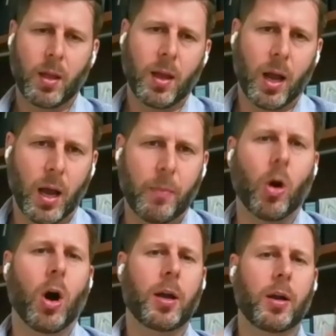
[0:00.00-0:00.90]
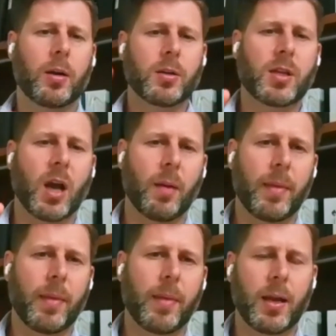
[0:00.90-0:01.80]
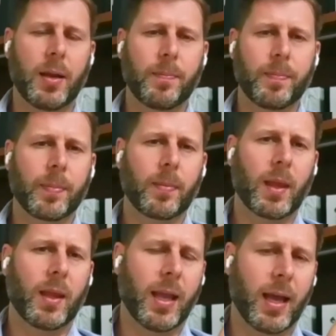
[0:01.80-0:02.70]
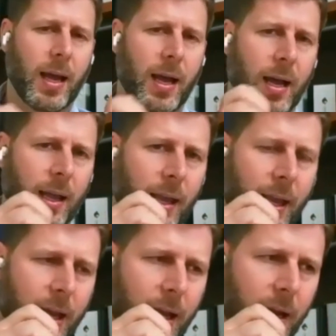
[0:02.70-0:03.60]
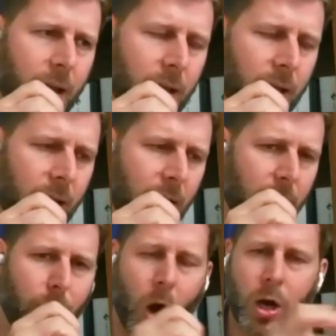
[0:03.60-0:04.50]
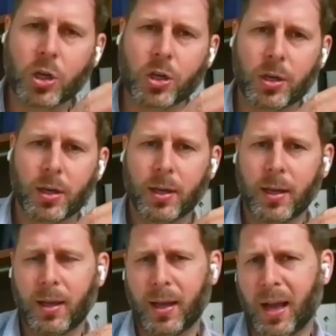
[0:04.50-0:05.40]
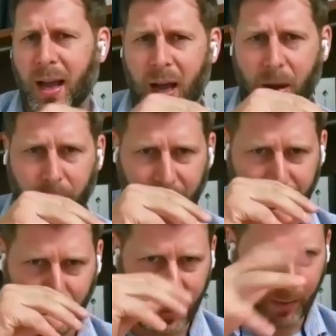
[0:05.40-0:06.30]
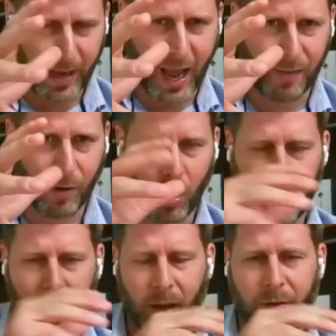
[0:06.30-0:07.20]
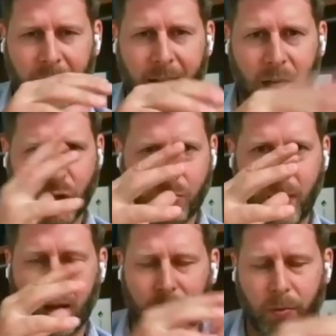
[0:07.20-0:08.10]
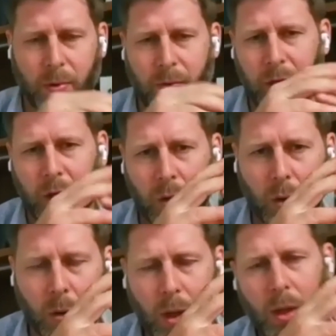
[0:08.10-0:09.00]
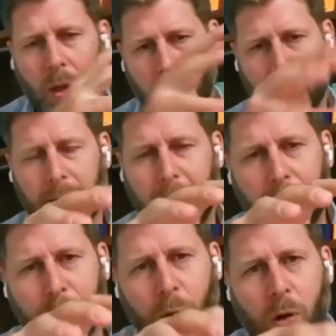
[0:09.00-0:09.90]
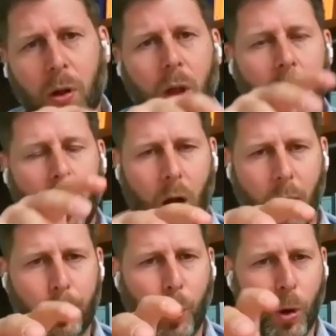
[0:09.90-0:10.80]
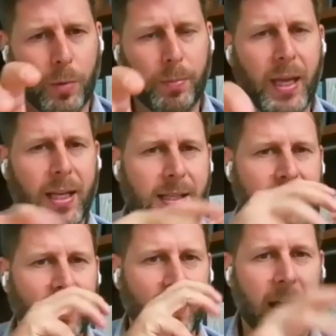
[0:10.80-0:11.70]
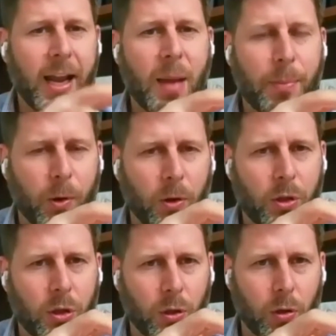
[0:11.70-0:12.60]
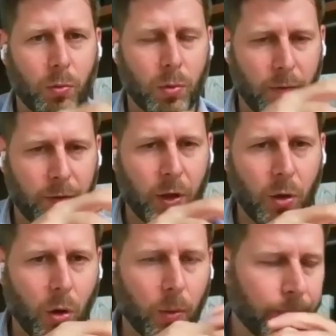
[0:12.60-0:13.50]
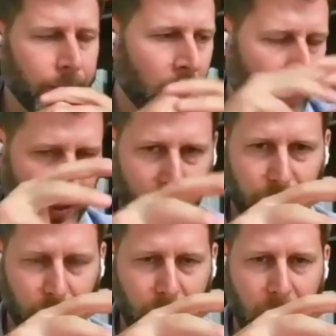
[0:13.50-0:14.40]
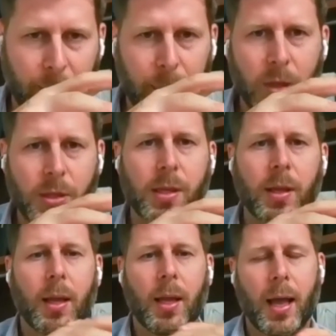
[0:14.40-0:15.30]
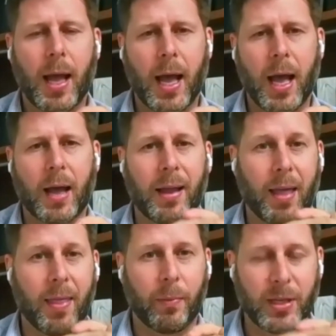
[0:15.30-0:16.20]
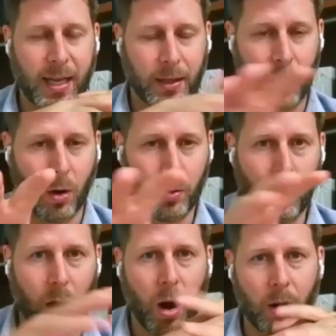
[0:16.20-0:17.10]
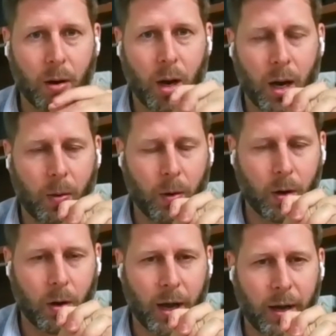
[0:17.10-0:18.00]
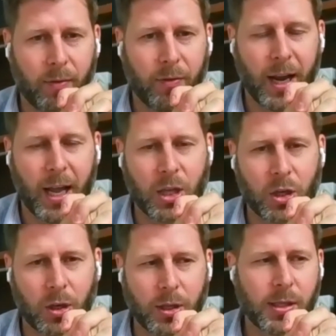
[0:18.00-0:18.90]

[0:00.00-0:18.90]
Auditors come in March. We have our audited financials ready for review early April. Our board meets late April to review and confirm the numbers. And then we send out our audited financials,